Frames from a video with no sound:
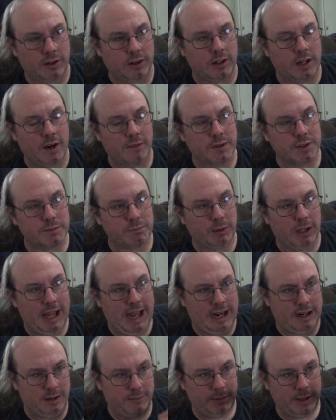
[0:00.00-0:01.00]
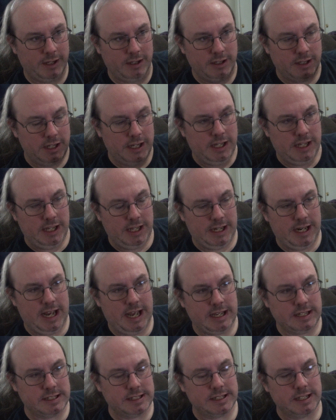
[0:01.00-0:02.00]
cover's black, but it
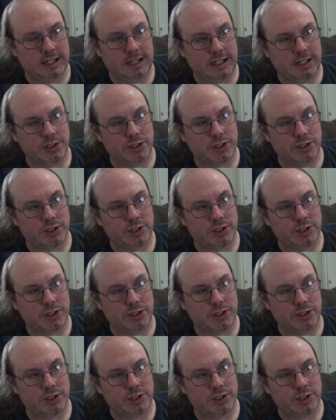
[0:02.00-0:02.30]
has uh,